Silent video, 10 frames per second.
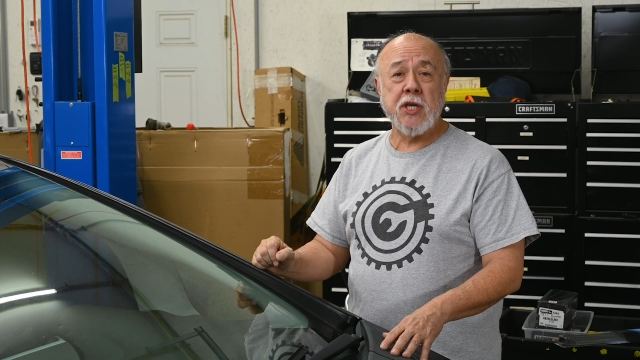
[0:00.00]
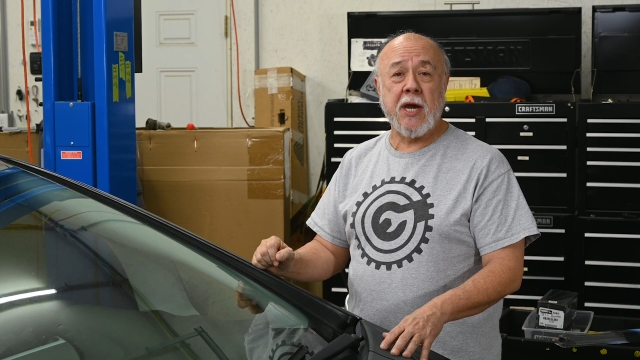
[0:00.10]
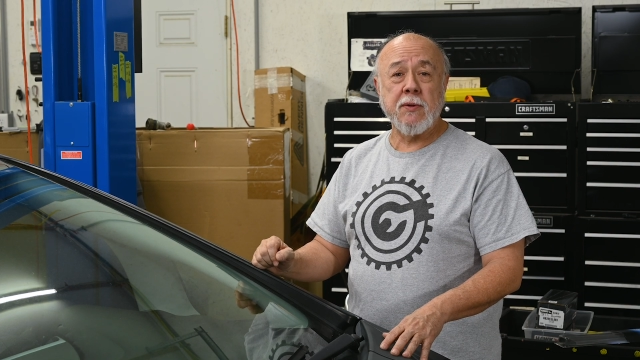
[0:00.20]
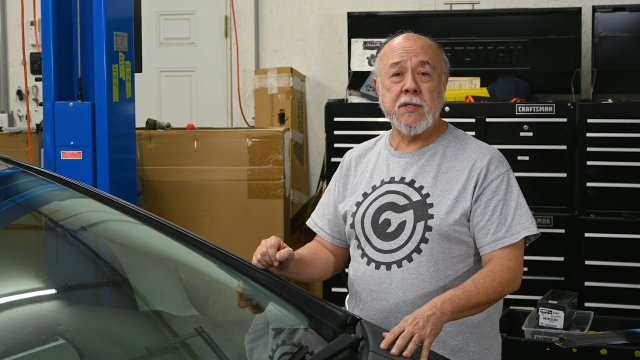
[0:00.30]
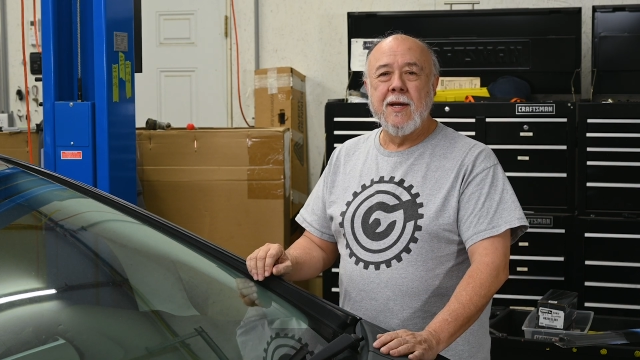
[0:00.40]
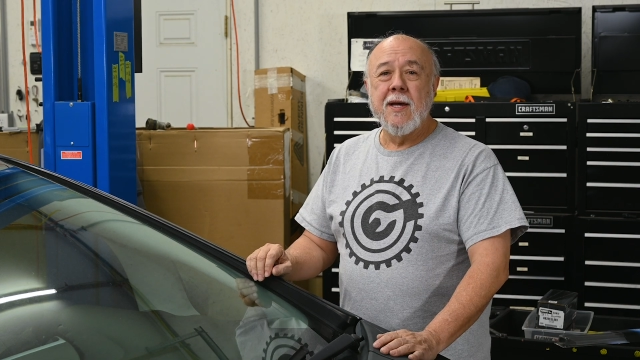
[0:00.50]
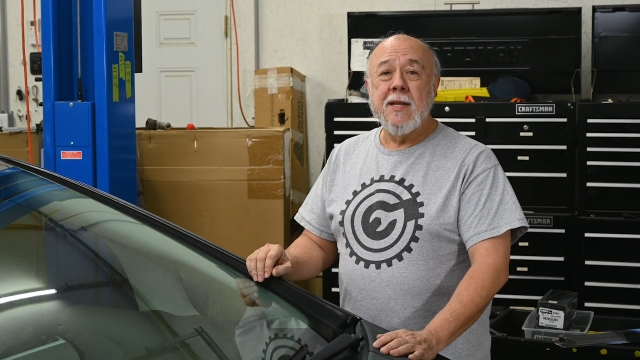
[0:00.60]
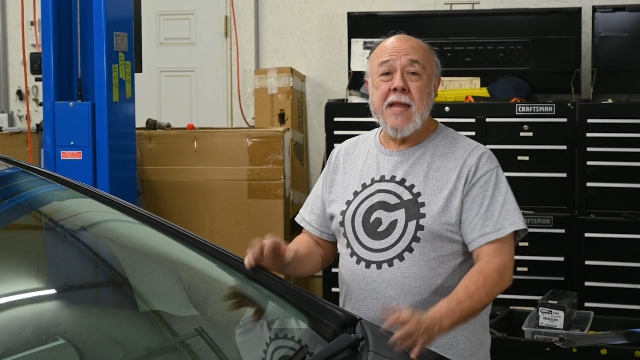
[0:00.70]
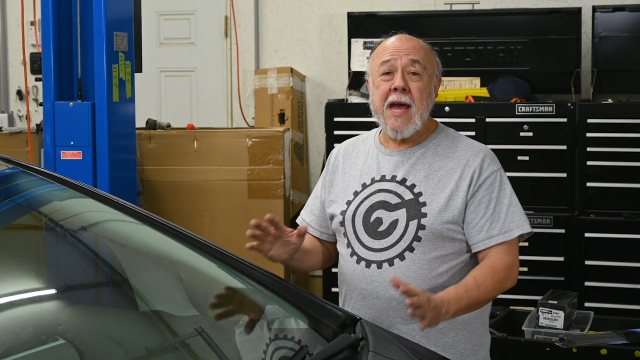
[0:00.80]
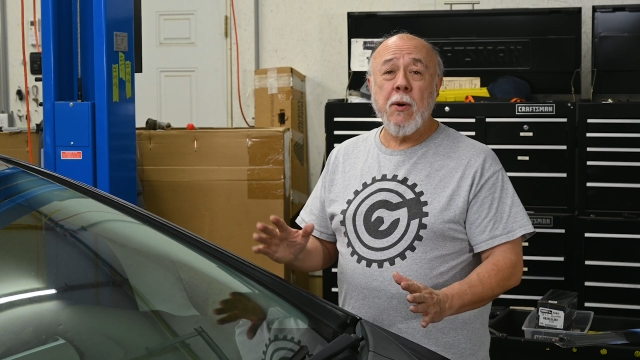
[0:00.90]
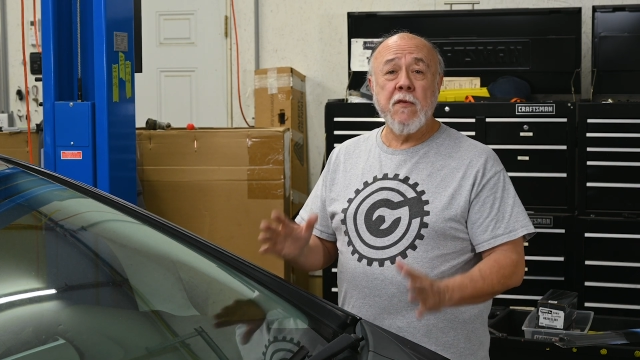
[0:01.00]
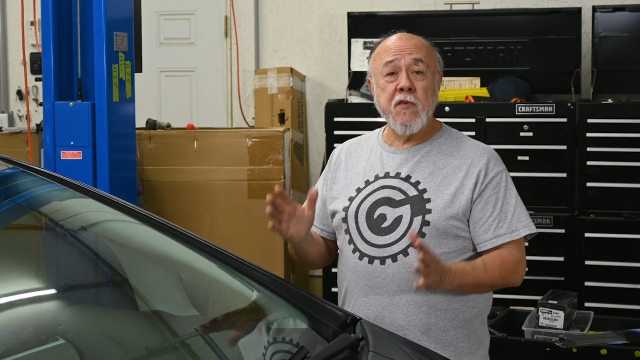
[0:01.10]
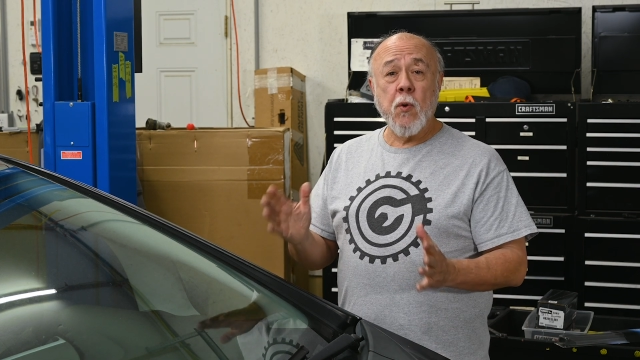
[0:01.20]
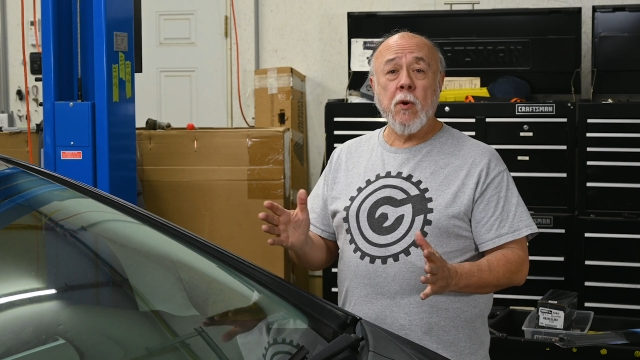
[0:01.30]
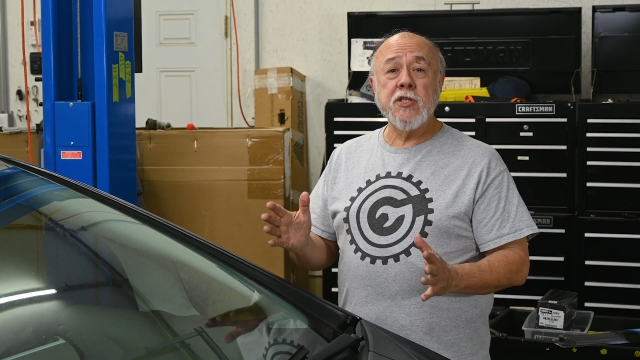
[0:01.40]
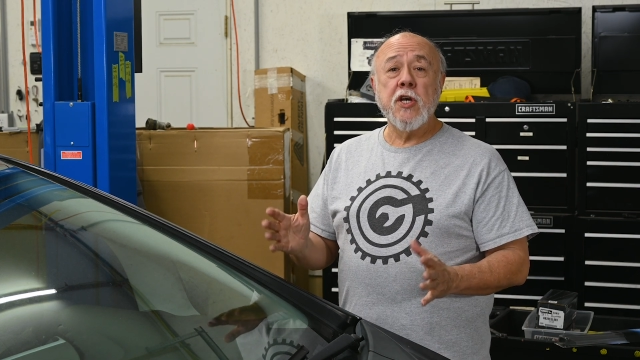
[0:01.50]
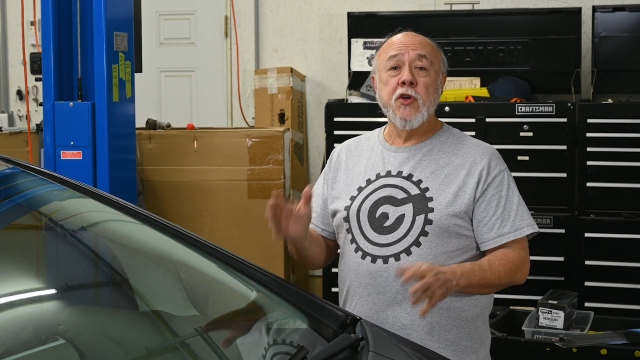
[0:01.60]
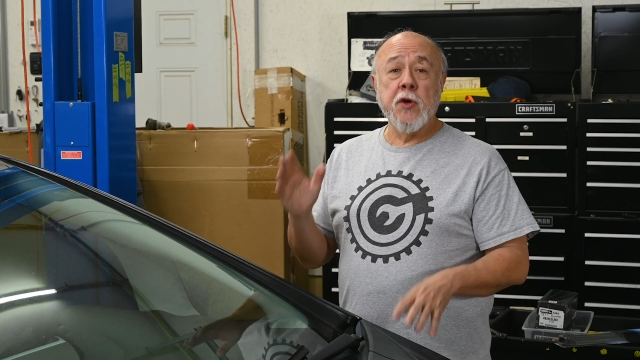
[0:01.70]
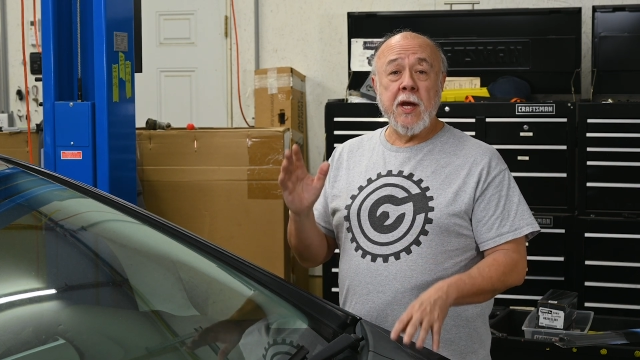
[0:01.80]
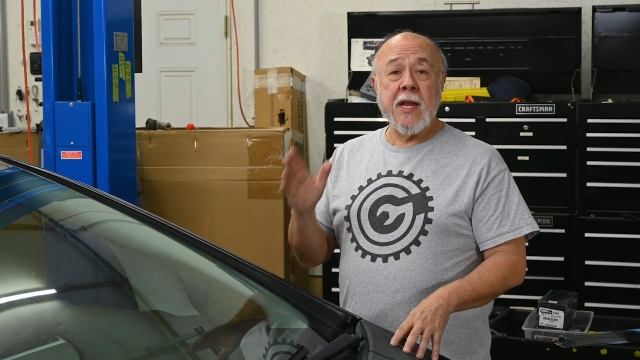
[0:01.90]
out. Now, of course,
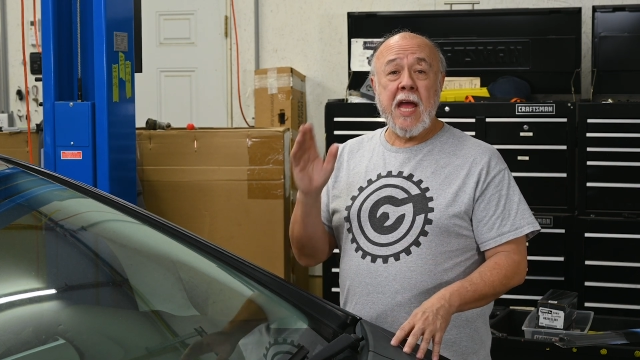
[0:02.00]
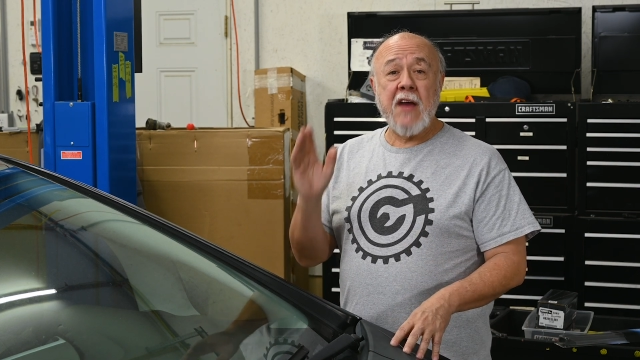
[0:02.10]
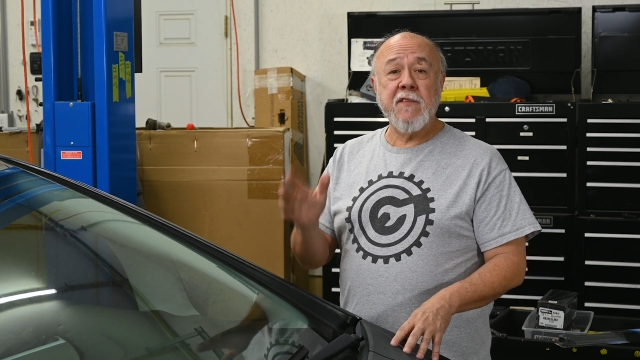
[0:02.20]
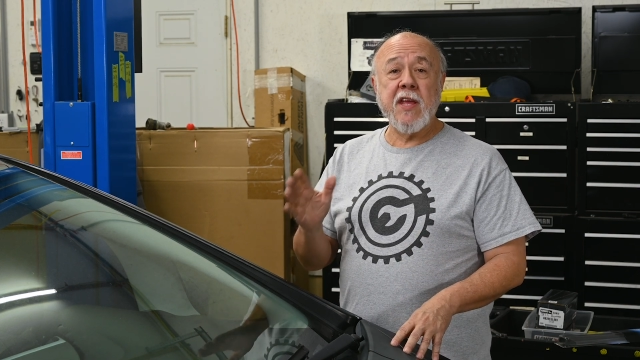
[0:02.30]
you're going to have